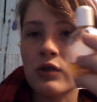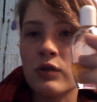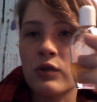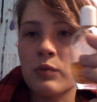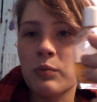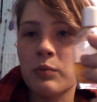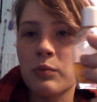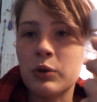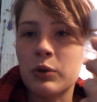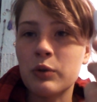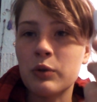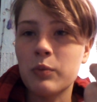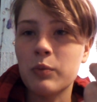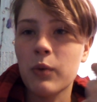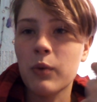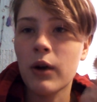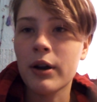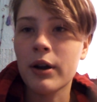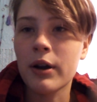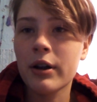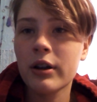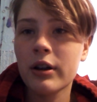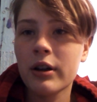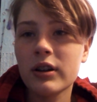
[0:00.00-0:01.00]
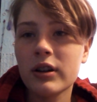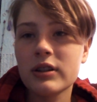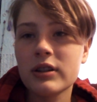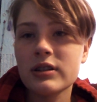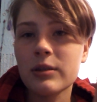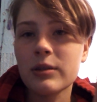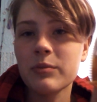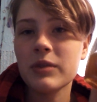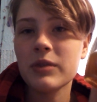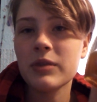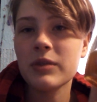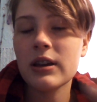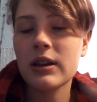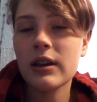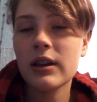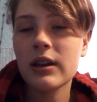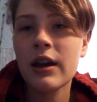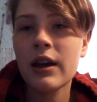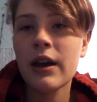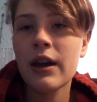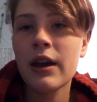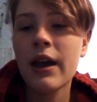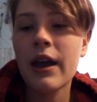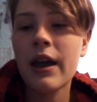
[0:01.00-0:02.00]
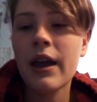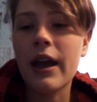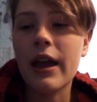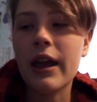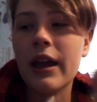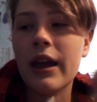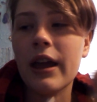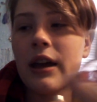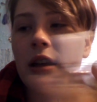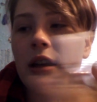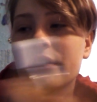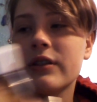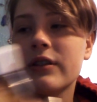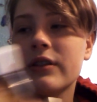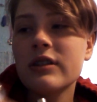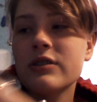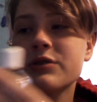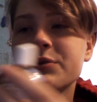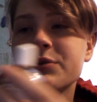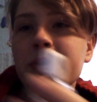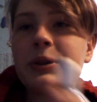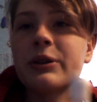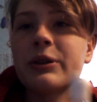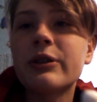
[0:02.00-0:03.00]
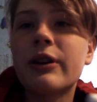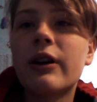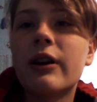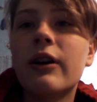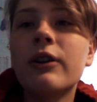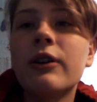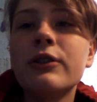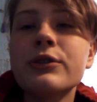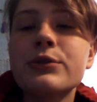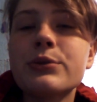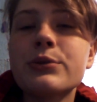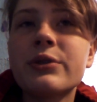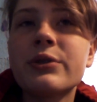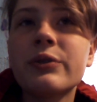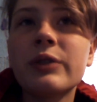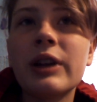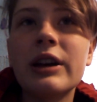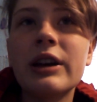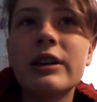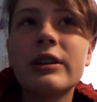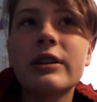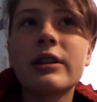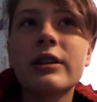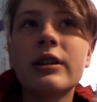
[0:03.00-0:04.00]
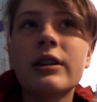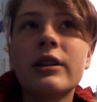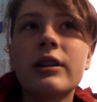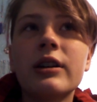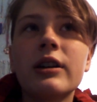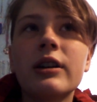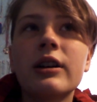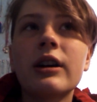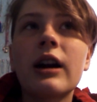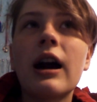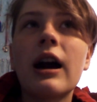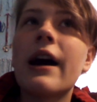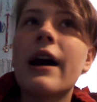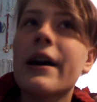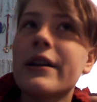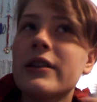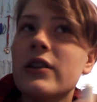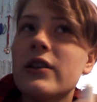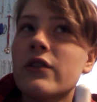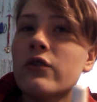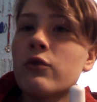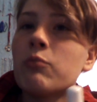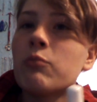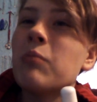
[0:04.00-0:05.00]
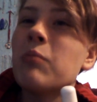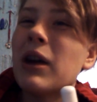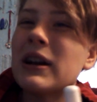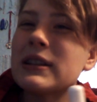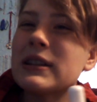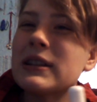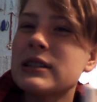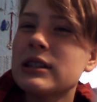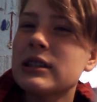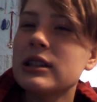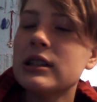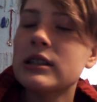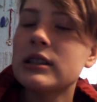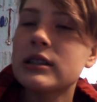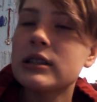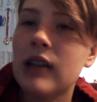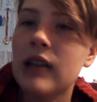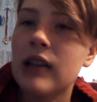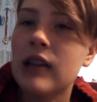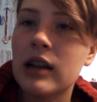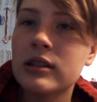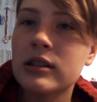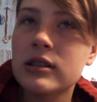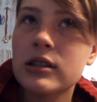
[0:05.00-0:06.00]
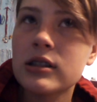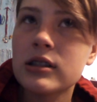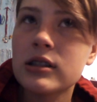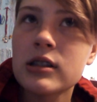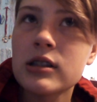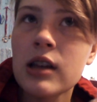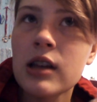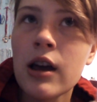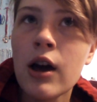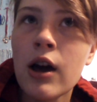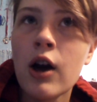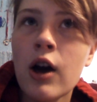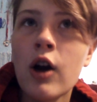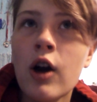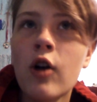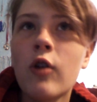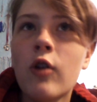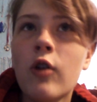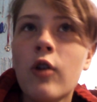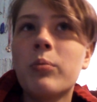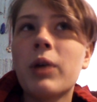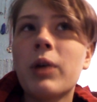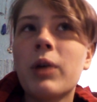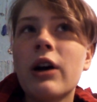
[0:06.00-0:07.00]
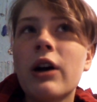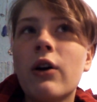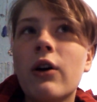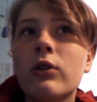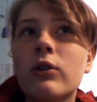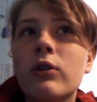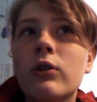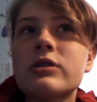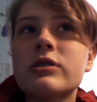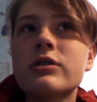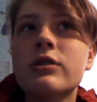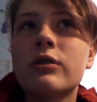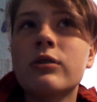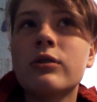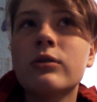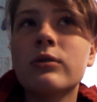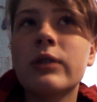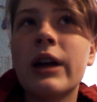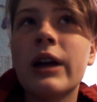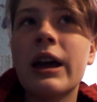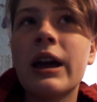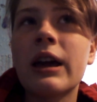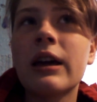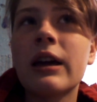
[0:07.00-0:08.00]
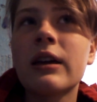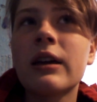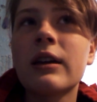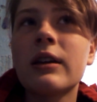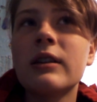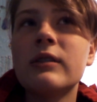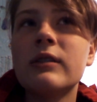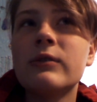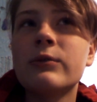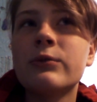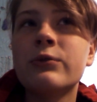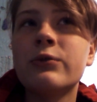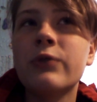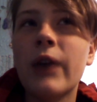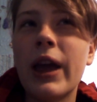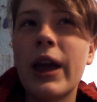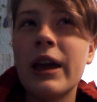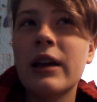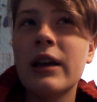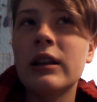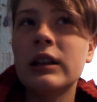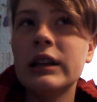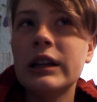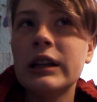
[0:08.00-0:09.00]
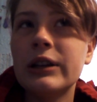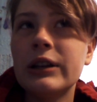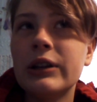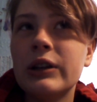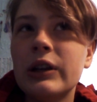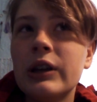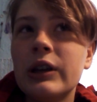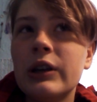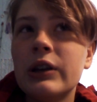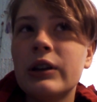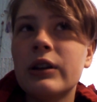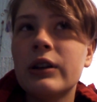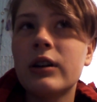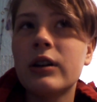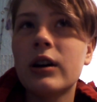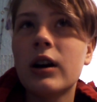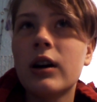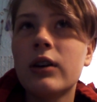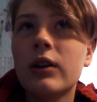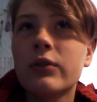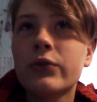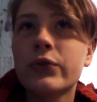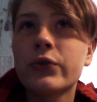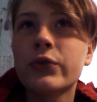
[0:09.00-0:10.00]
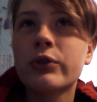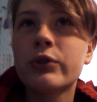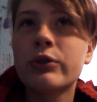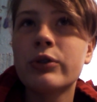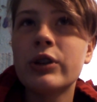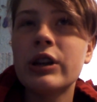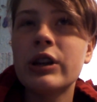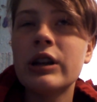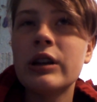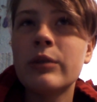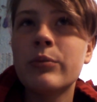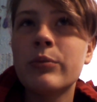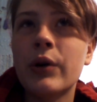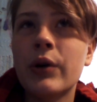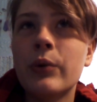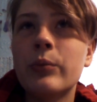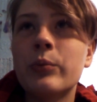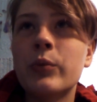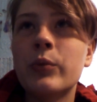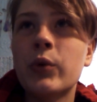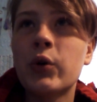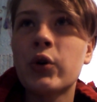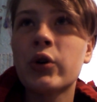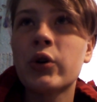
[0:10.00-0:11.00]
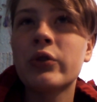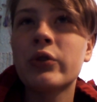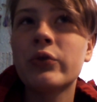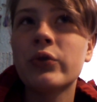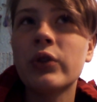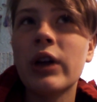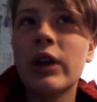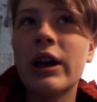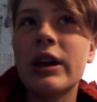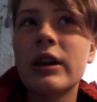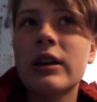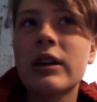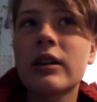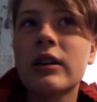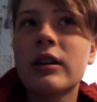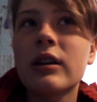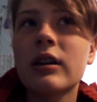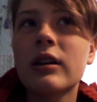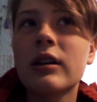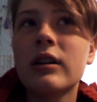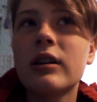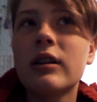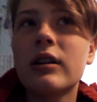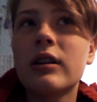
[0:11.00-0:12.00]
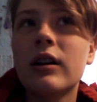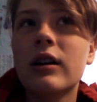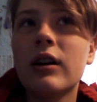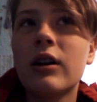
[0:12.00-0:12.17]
like just poop water or something. And these were all sort of like kind of musky sense, but also like vaguely fruity, but more of like